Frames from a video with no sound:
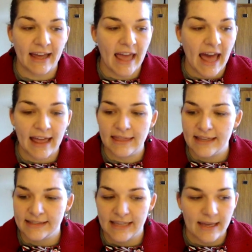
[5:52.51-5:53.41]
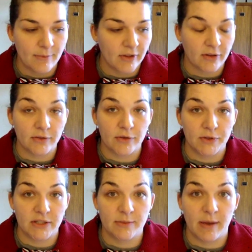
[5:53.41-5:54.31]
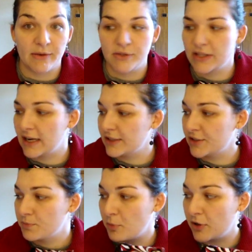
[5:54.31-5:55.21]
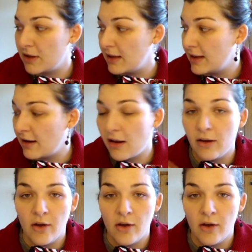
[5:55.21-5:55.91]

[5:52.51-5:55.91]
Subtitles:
I had the same little Notions pouch that I just put in